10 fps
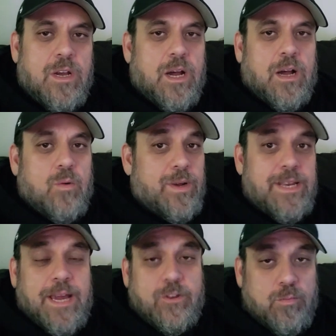When
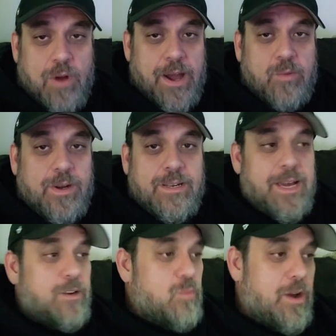Daniel Bryan won and
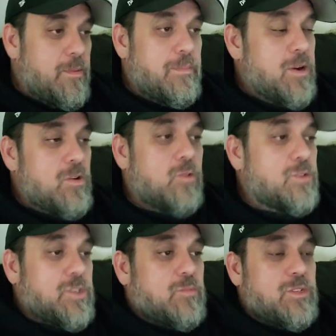Daniel Bryan Miro, it
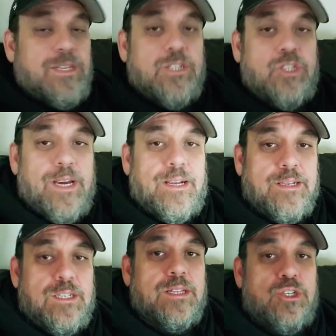was legit.
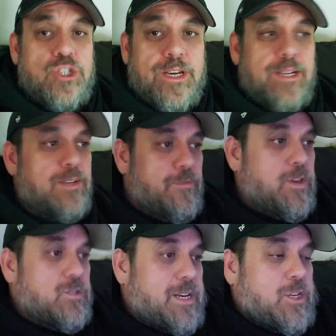It's a legit. It
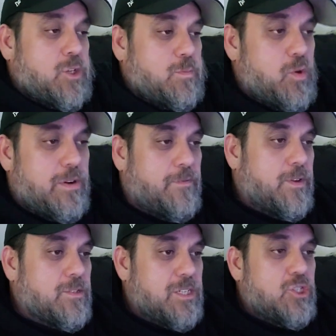feels like a sport. It
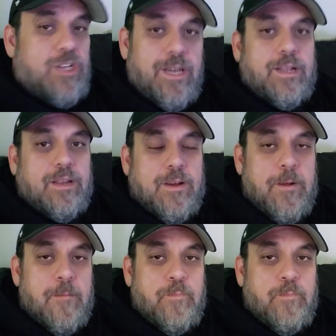feels legit.